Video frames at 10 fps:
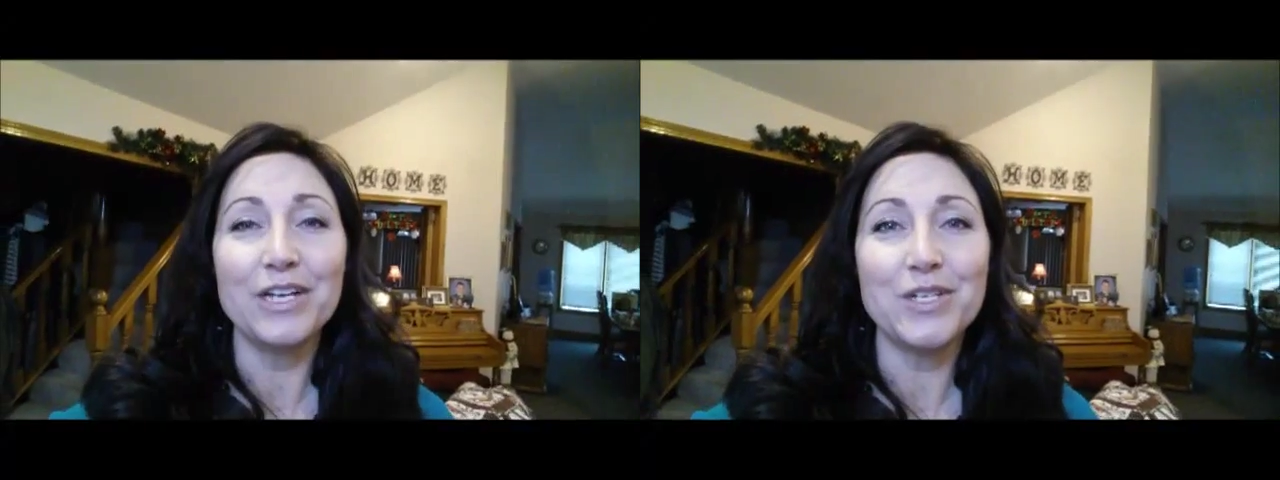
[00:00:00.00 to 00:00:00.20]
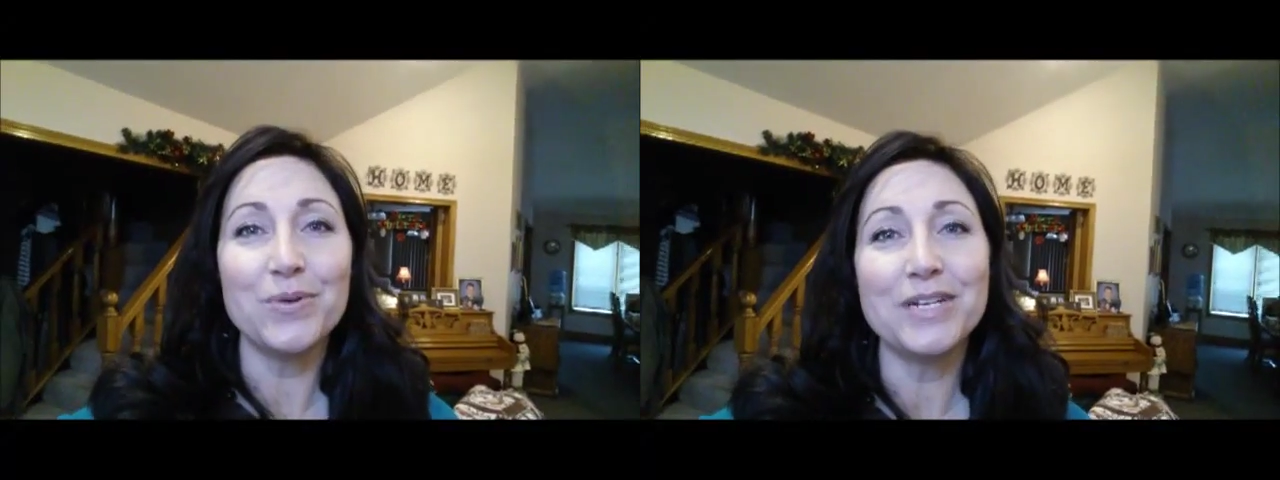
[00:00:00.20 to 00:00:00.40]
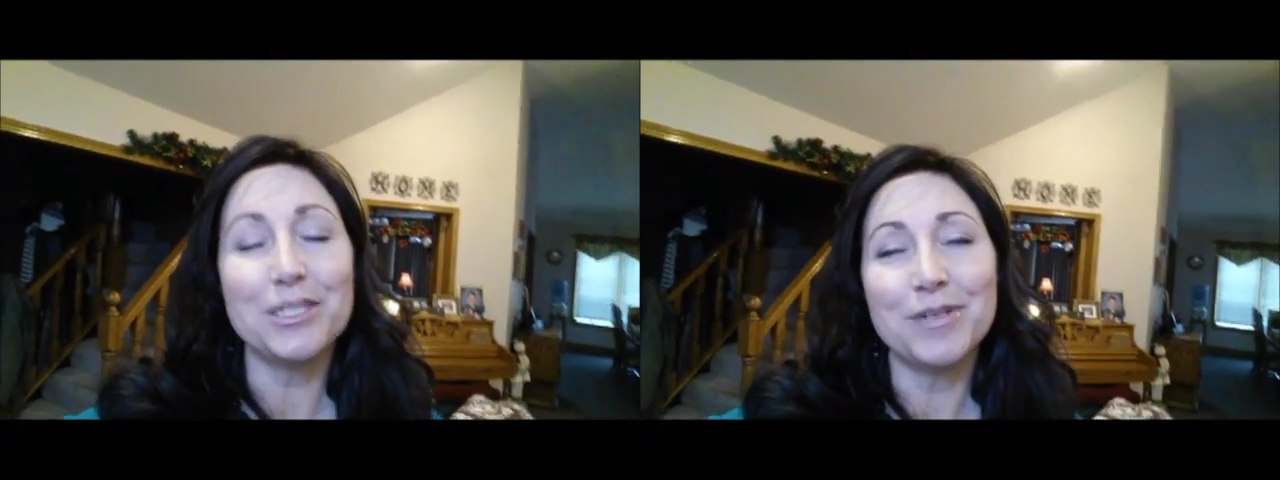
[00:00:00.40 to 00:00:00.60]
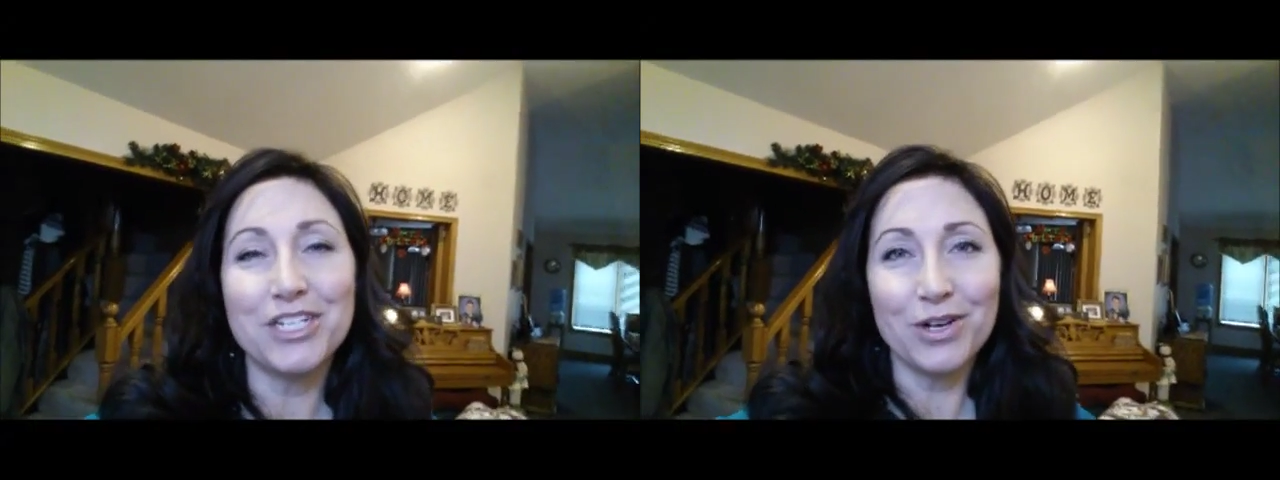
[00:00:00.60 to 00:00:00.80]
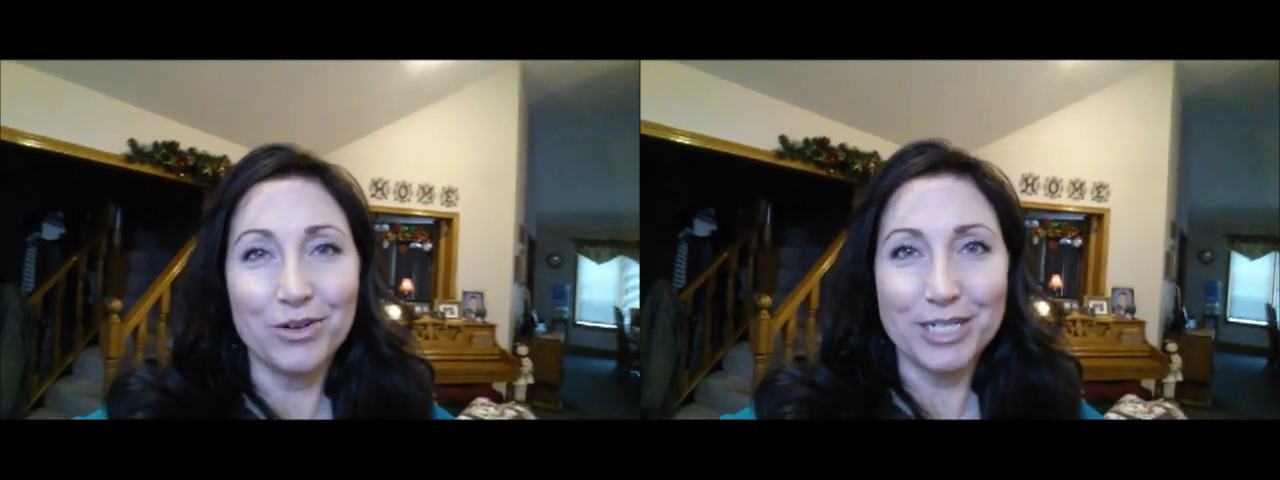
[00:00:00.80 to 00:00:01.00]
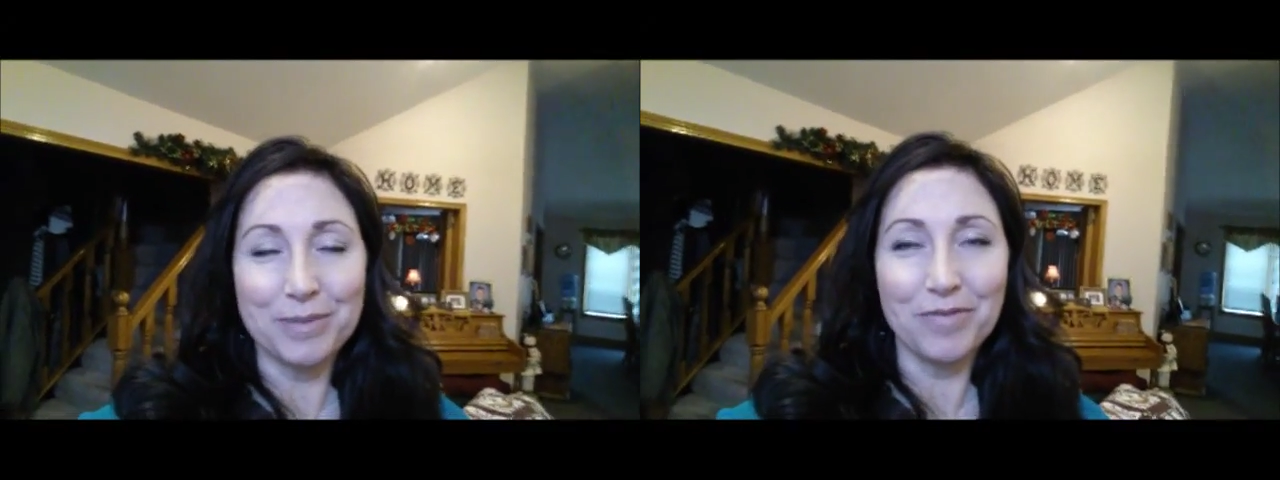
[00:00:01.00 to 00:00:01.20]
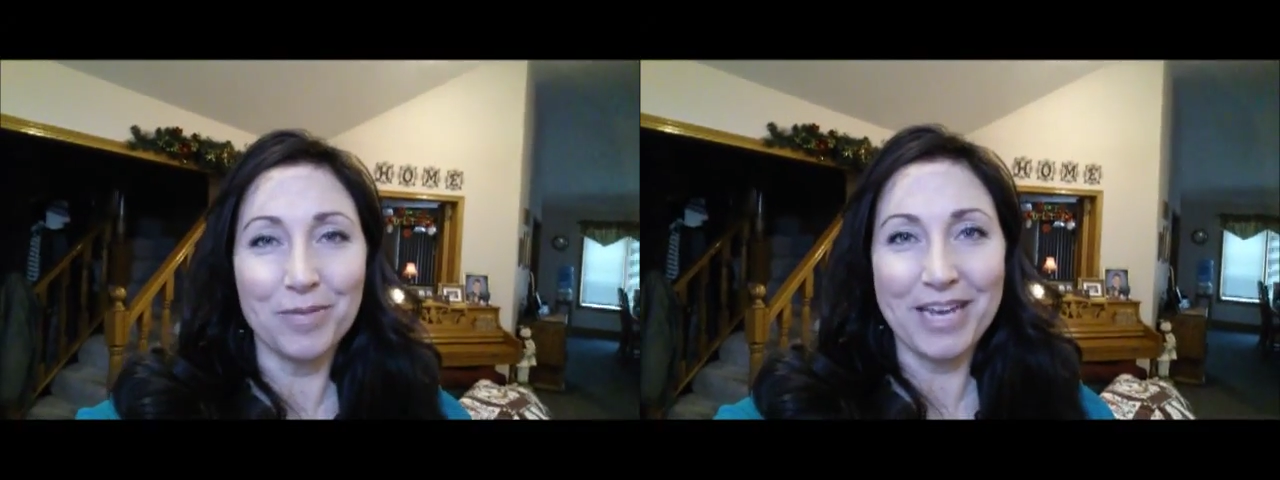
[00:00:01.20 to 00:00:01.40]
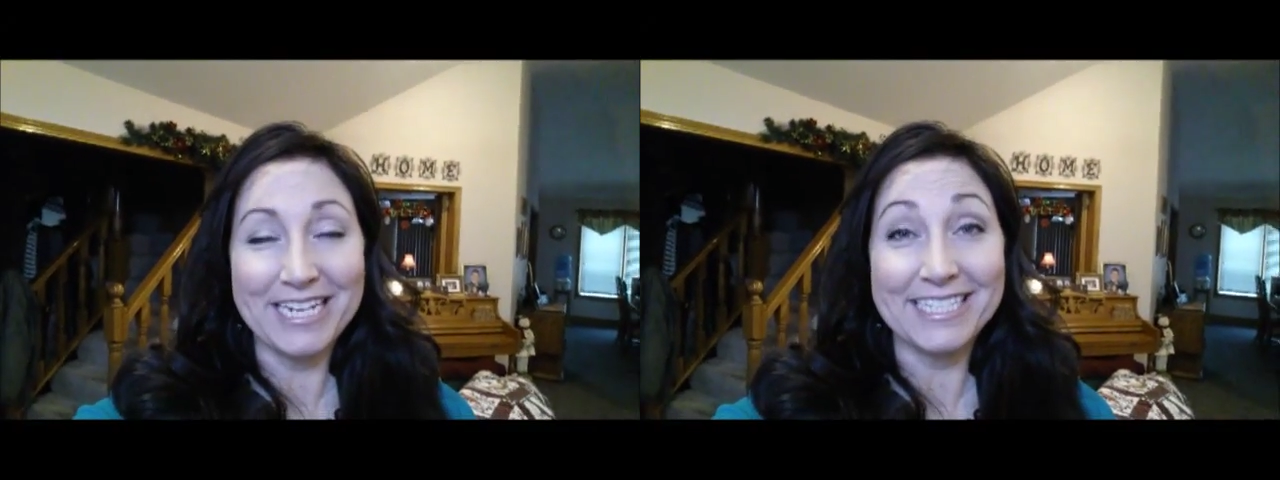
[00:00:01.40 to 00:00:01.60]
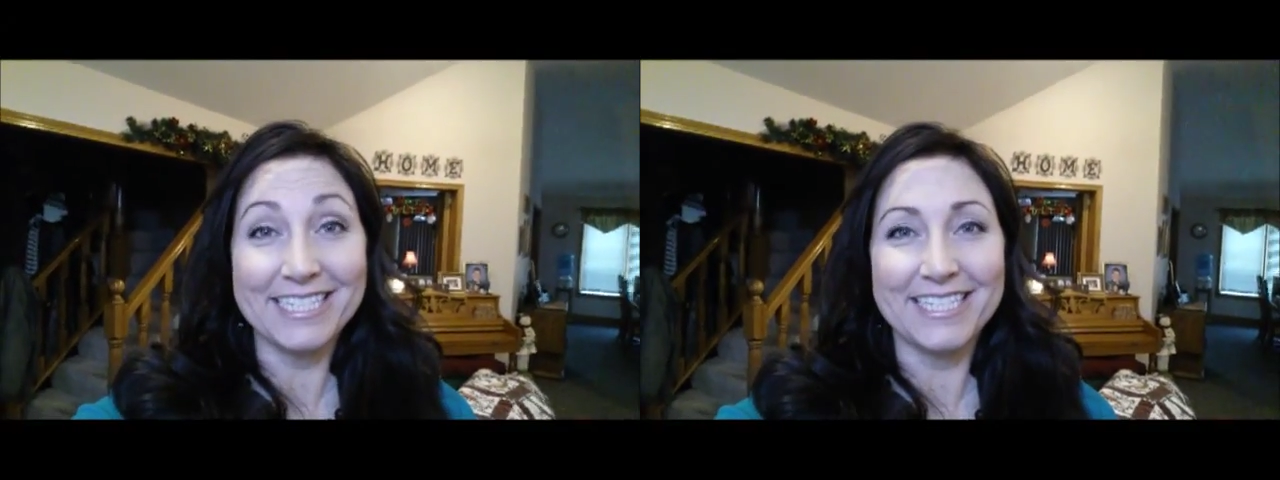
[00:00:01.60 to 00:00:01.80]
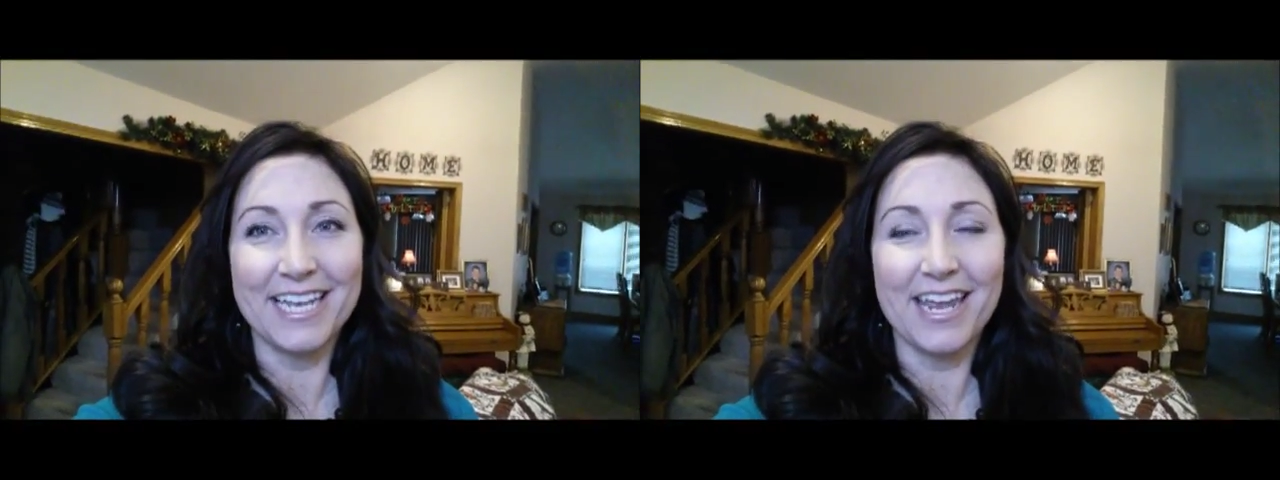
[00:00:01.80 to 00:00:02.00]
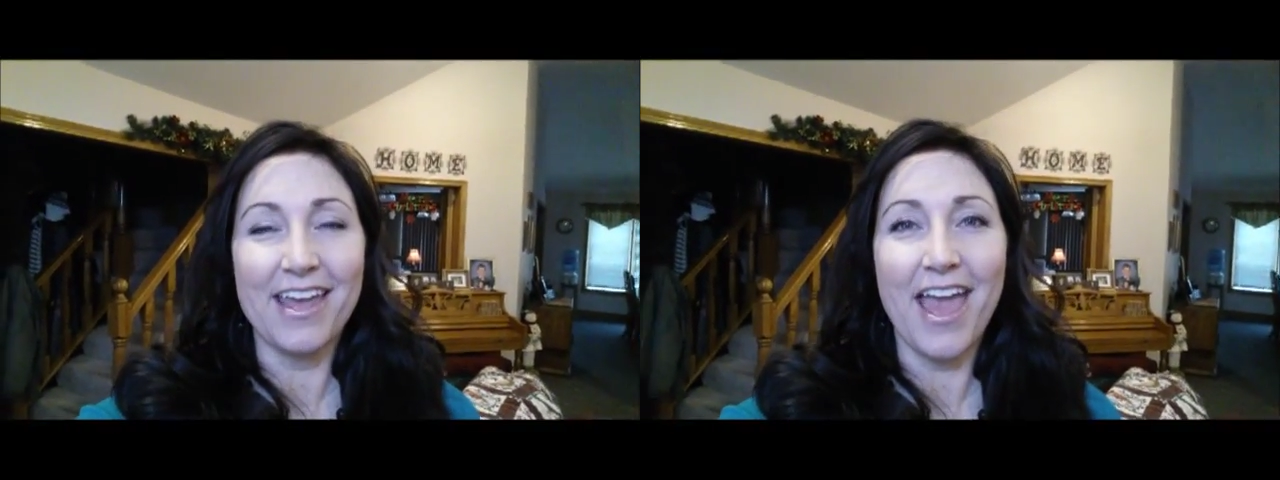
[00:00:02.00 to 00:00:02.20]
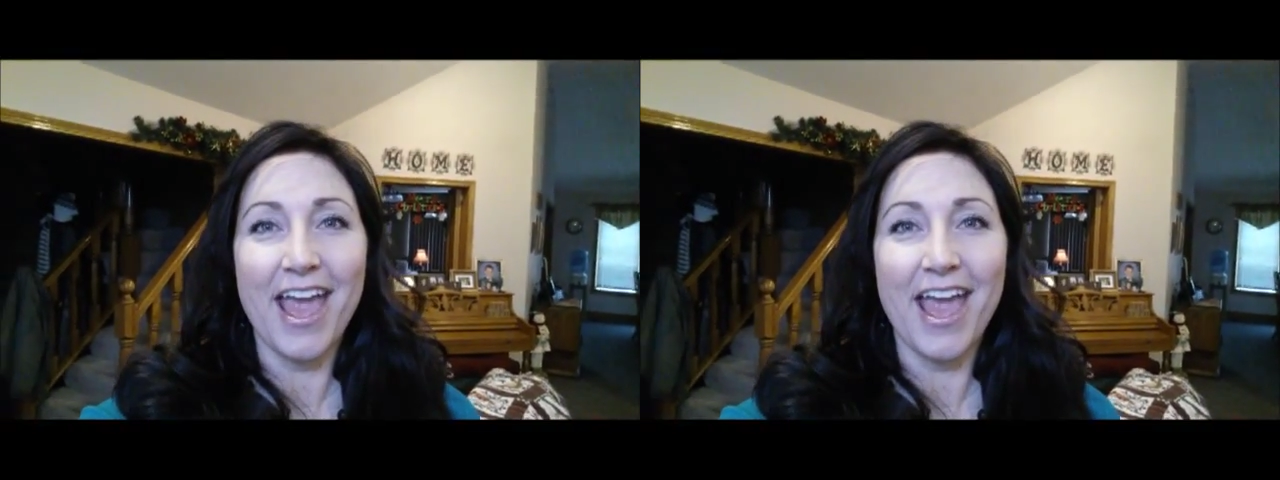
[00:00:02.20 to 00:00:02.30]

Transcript: How you doing? It's Michelle Grigsby from Kansas City,